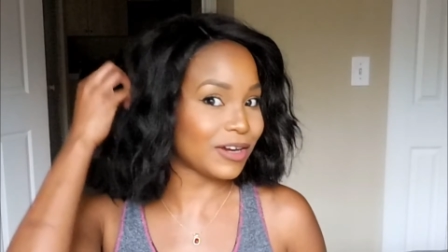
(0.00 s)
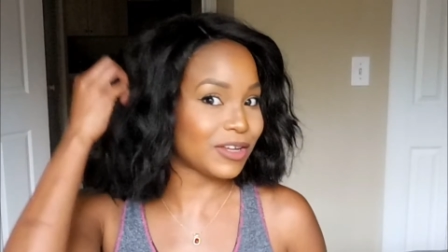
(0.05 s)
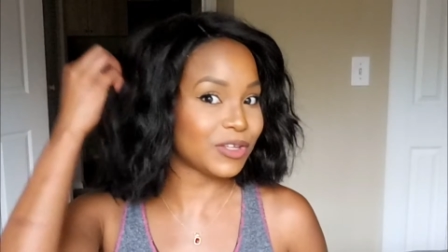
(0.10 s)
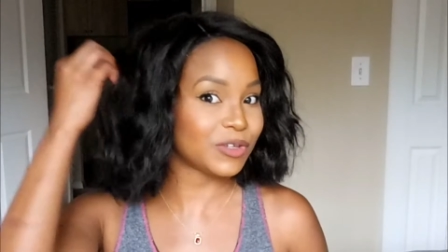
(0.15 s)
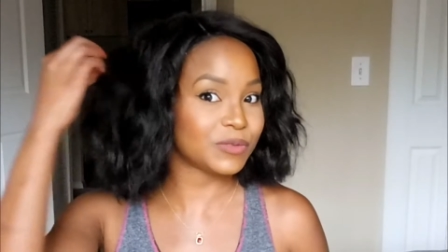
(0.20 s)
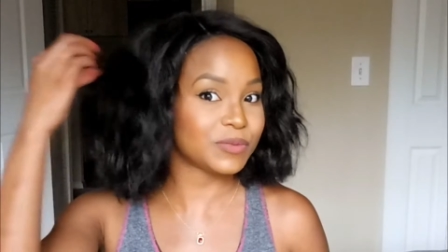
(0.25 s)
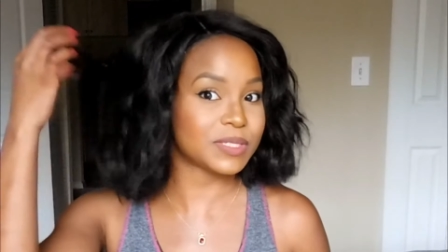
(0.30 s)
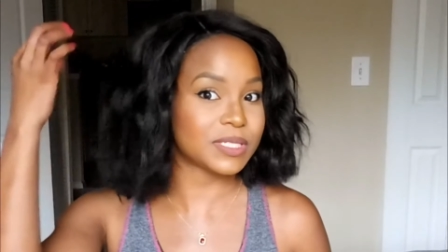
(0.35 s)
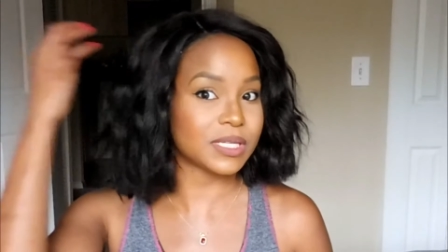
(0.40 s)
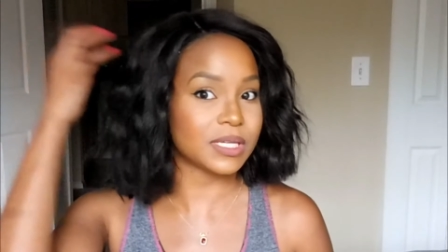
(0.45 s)

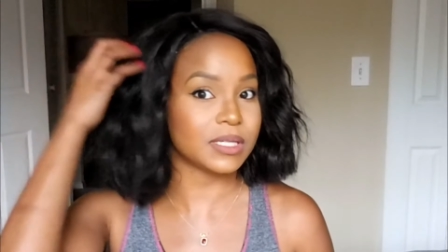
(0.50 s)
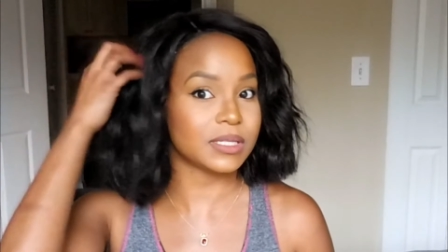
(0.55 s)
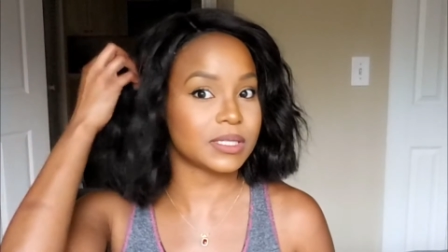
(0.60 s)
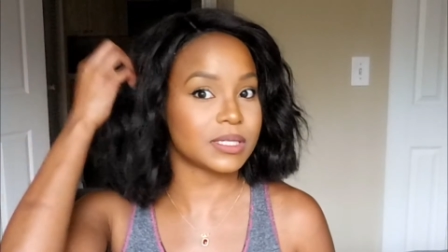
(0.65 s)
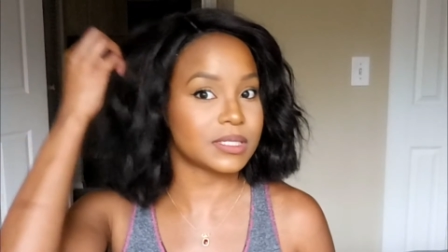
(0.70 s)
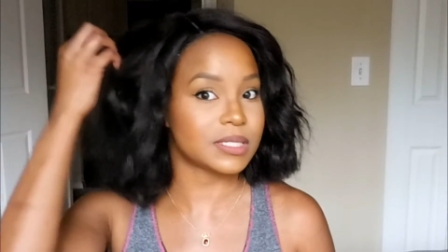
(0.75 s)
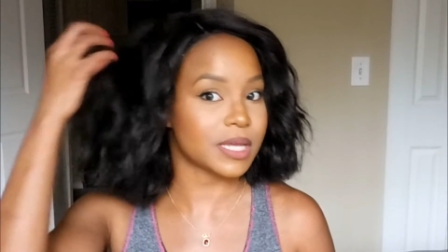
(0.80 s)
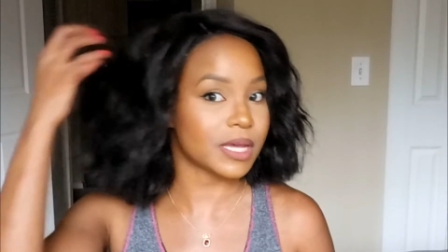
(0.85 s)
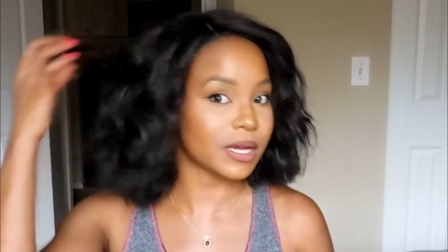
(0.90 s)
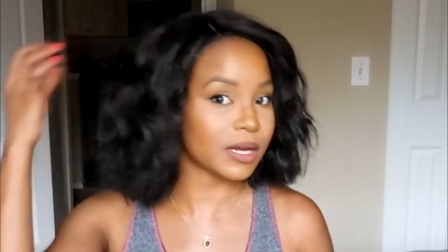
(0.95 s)
You've seen
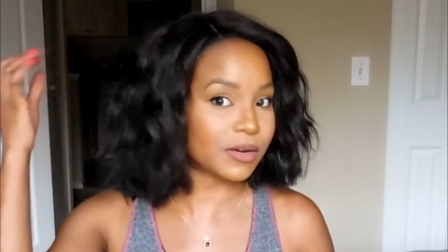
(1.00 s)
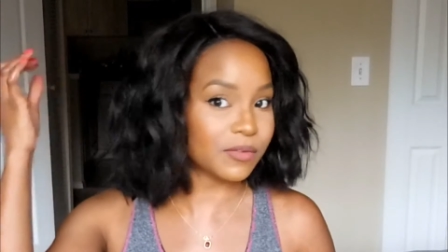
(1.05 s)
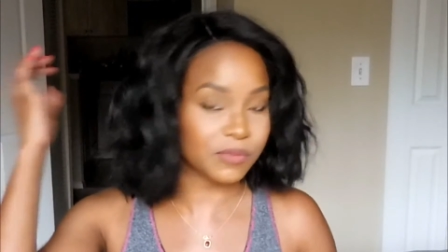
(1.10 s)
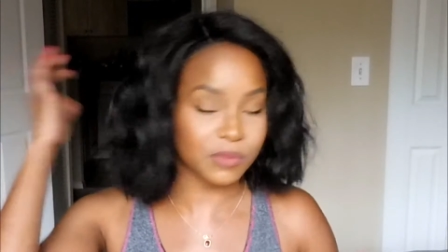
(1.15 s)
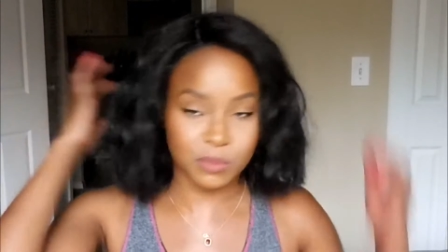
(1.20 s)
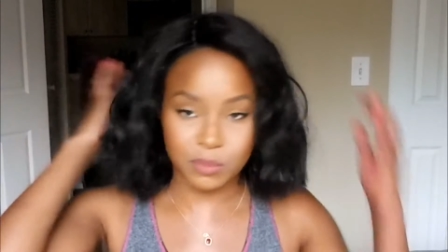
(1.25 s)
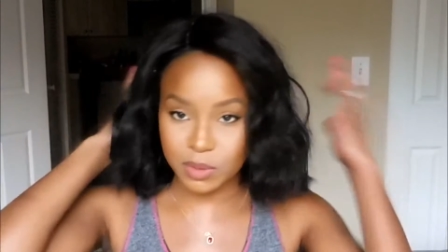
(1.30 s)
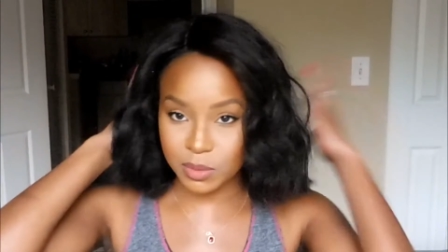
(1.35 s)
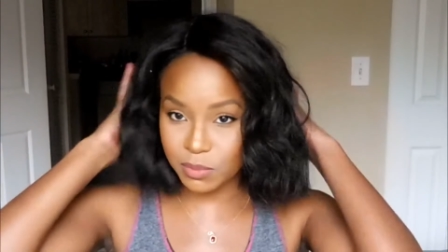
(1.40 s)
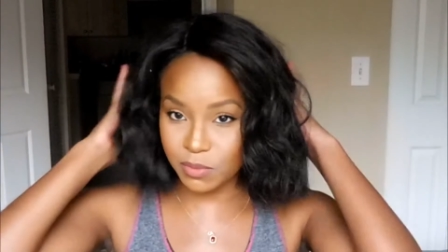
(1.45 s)
this hair
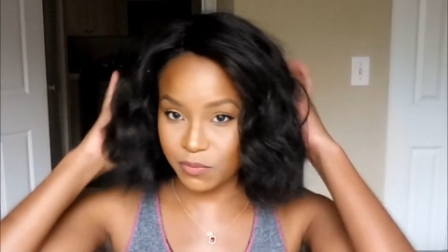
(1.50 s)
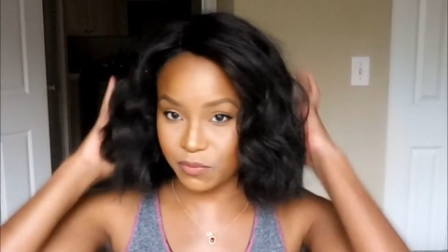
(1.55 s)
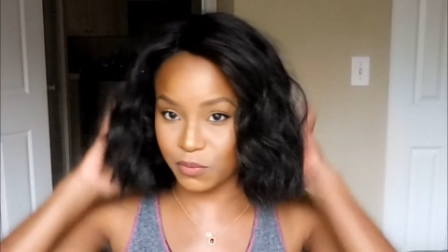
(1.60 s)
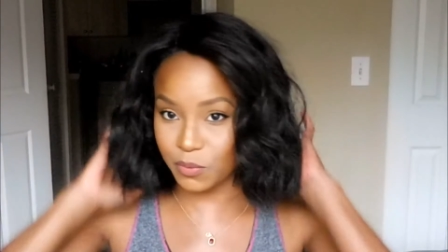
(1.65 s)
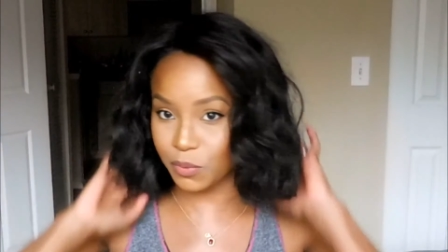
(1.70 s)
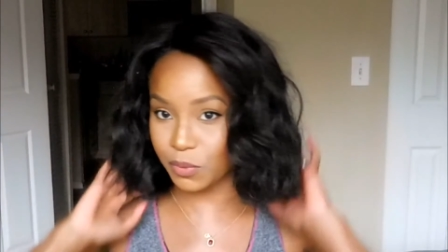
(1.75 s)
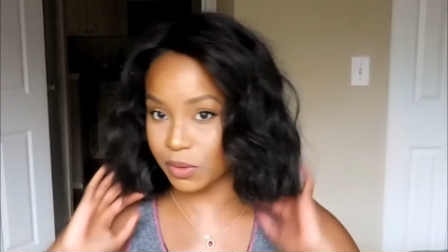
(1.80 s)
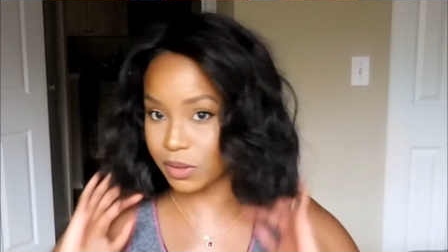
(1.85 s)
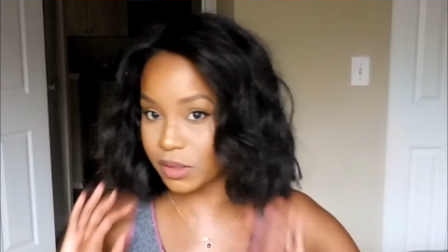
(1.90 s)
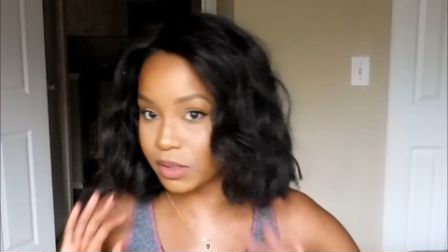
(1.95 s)
from me
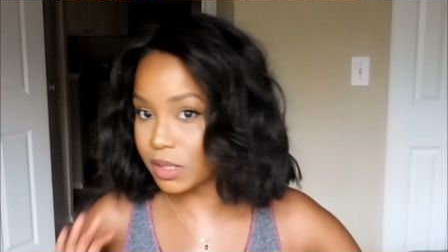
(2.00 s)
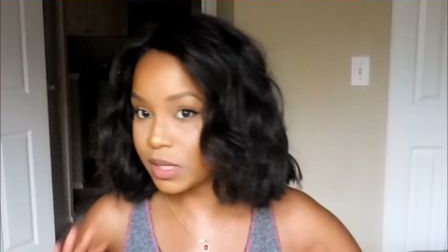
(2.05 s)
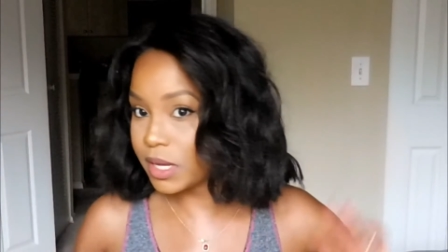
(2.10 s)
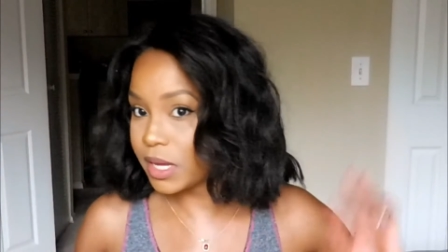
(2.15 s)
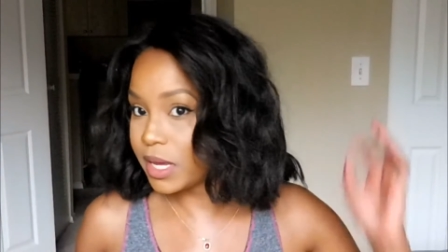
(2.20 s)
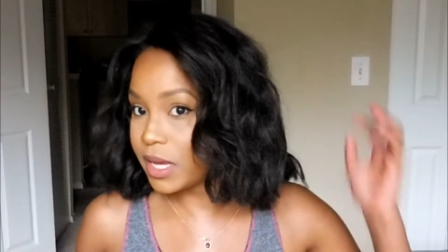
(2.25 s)
before.